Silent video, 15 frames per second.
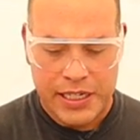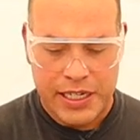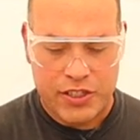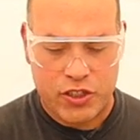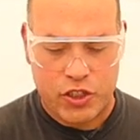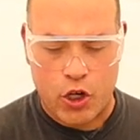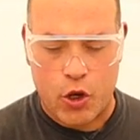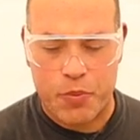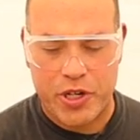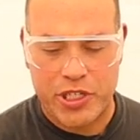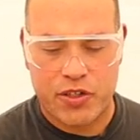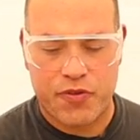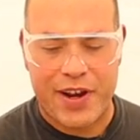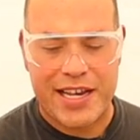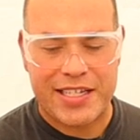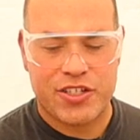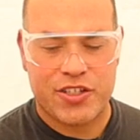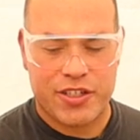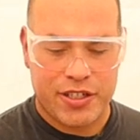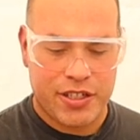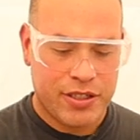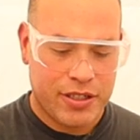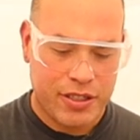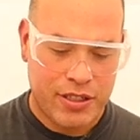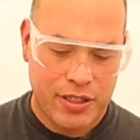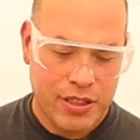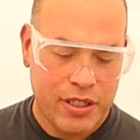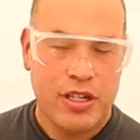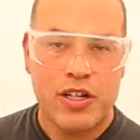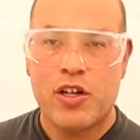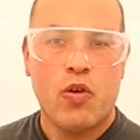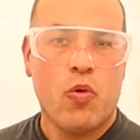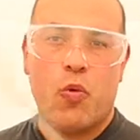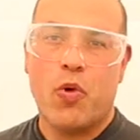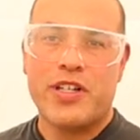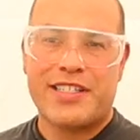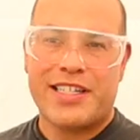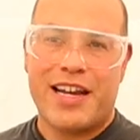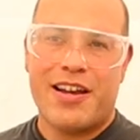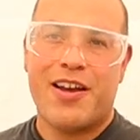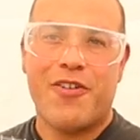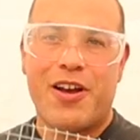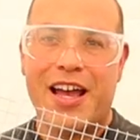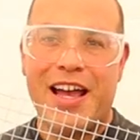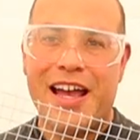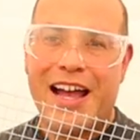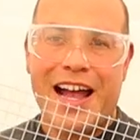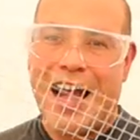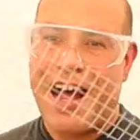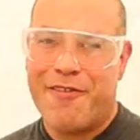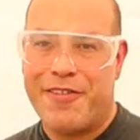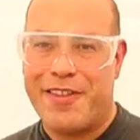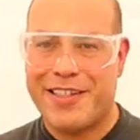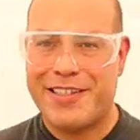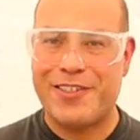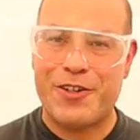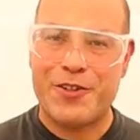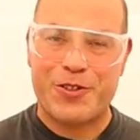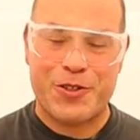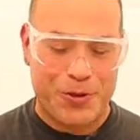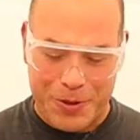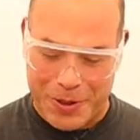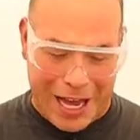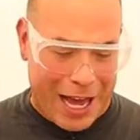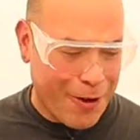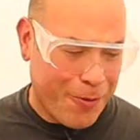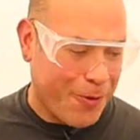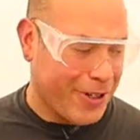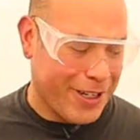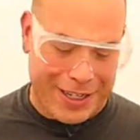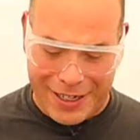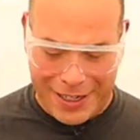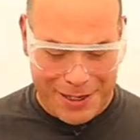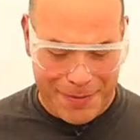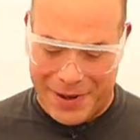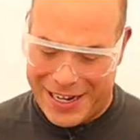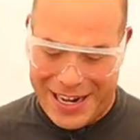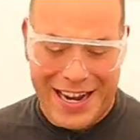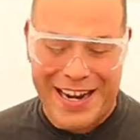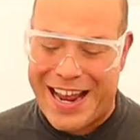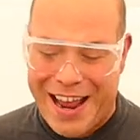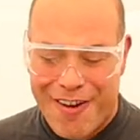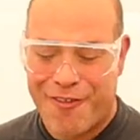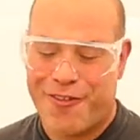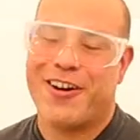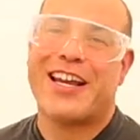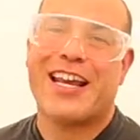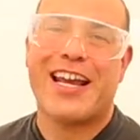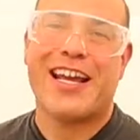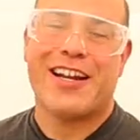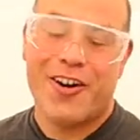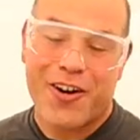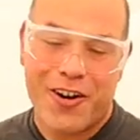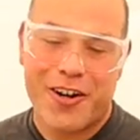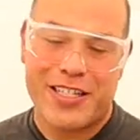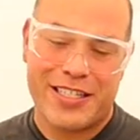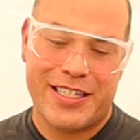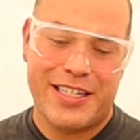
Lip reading: It's so much faster. Once I have this new tool, I don't want to cut it by hand ever again. It hurts.